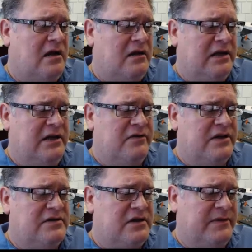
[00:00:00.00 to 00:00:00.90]
Here,
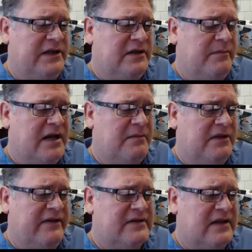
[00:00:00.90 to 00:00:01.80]
these gentlemen in the bottom
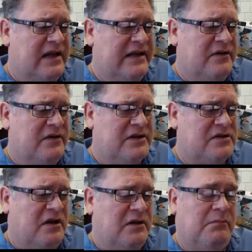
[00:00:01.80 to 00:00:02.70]
left slide, they're
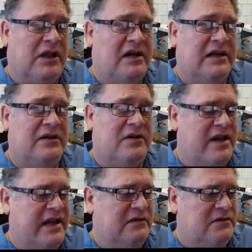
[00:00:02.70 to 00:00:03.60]
installing blocking or
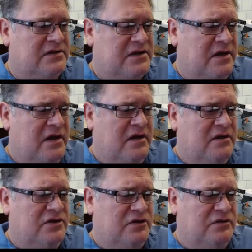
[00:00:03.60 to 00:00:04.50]
nailers
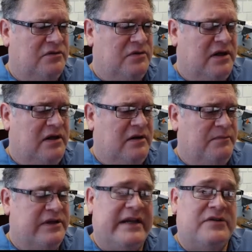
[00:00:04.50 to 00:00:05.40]
to
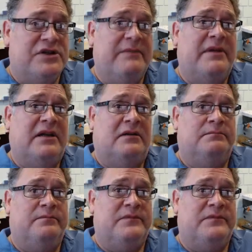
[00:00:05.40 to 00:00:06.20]
put down sheet metal,